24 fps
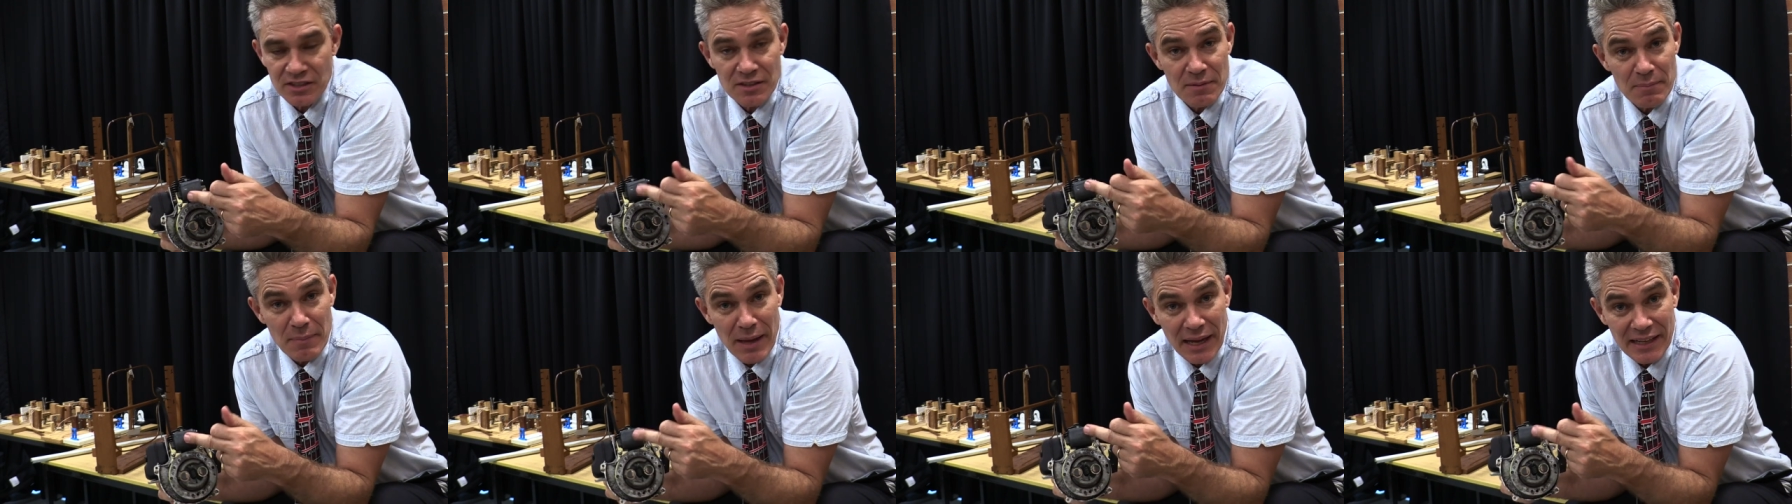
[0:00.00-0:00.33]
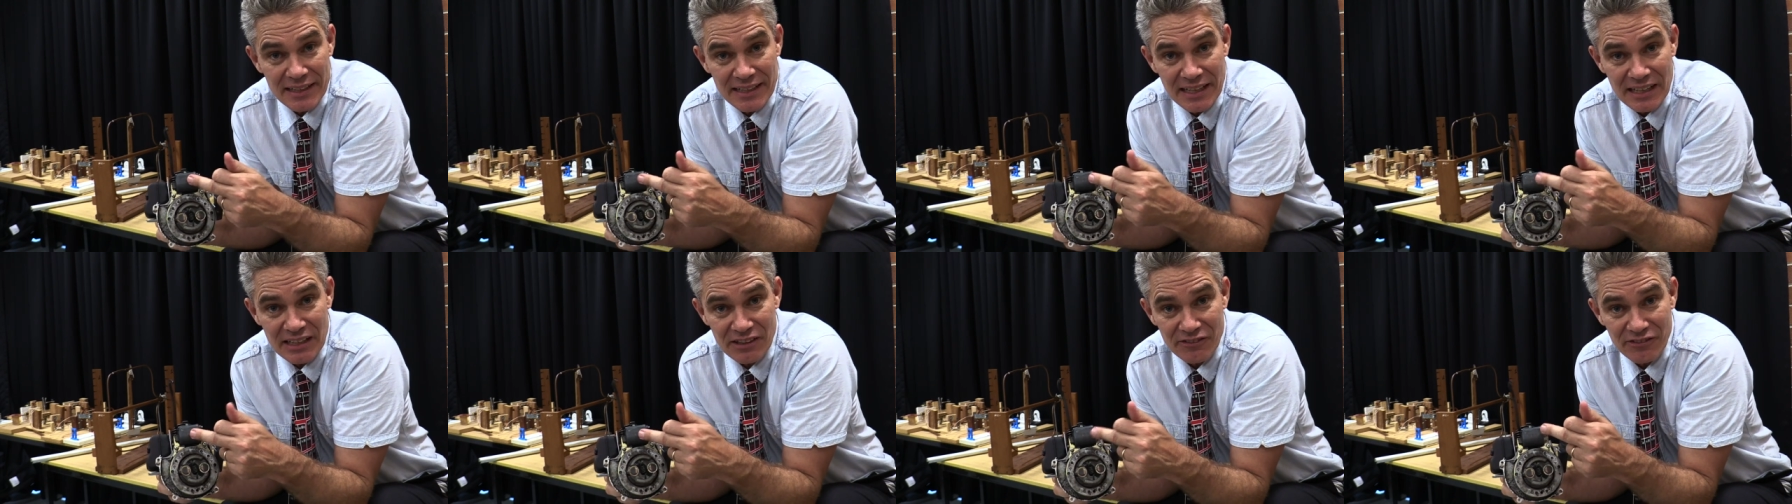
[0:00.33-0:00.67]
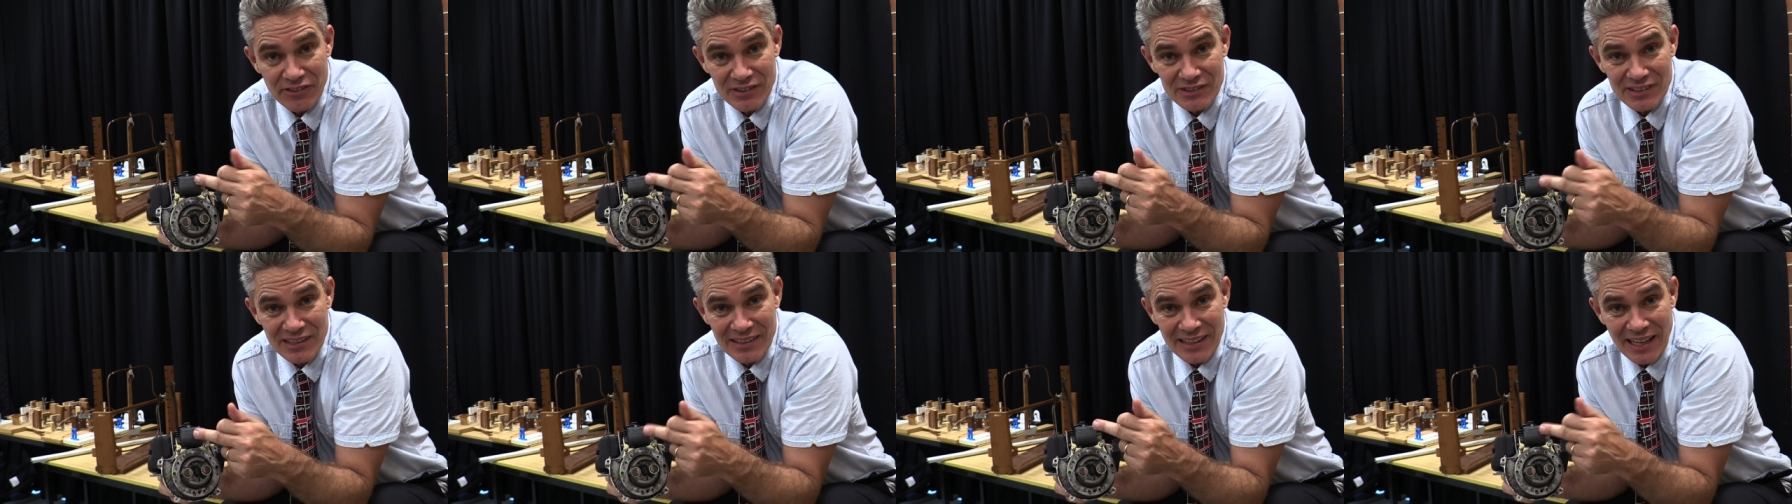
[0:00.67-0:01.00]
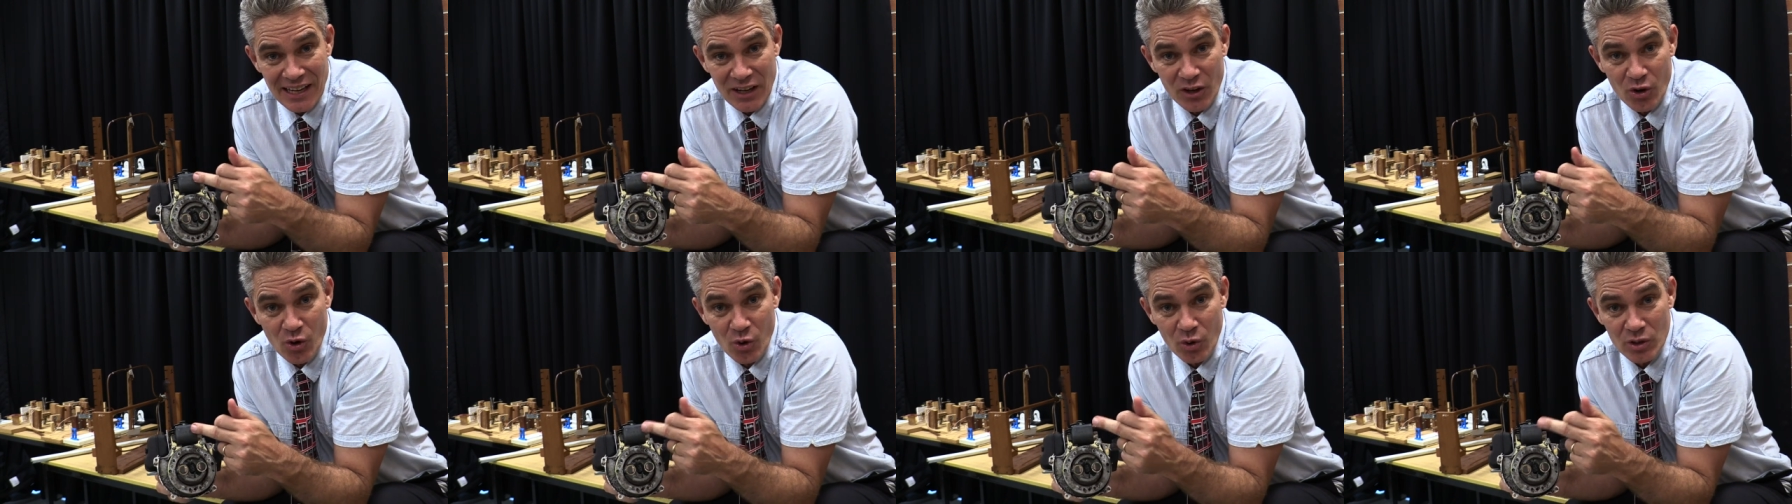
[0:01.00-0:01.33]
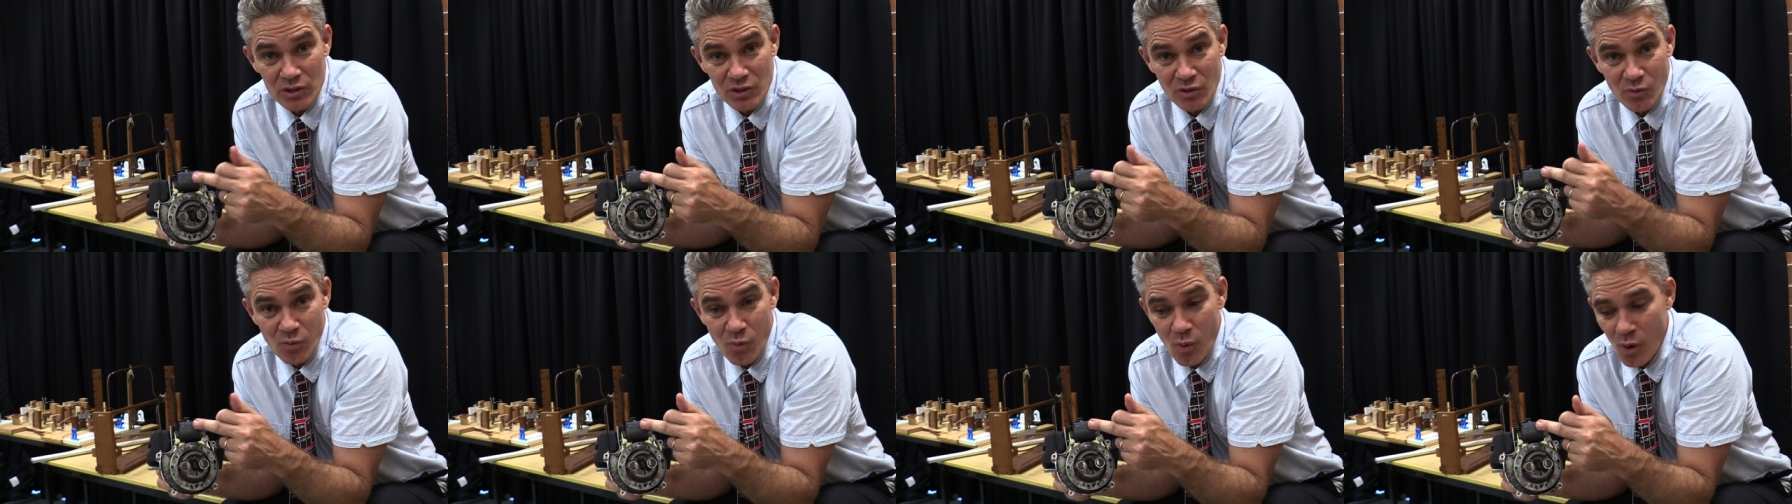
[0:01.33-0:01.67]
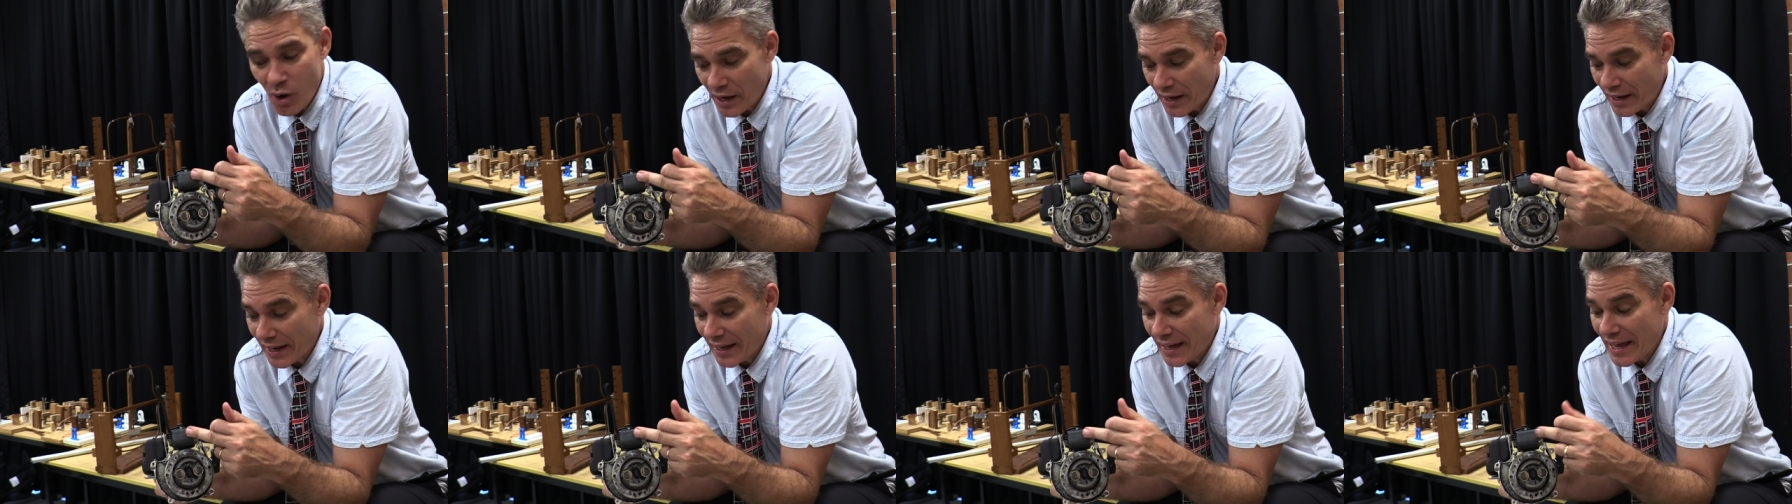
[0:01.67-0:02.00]
the magnetic field in that coil of
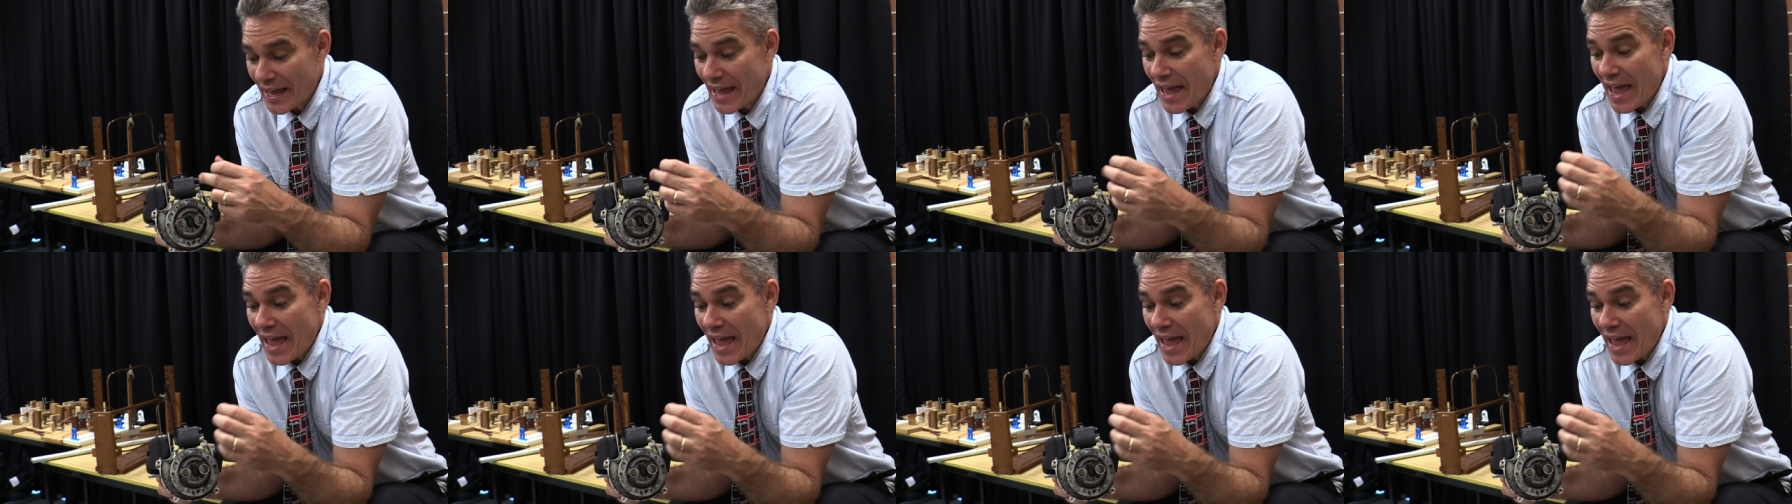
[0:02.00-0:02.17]
wire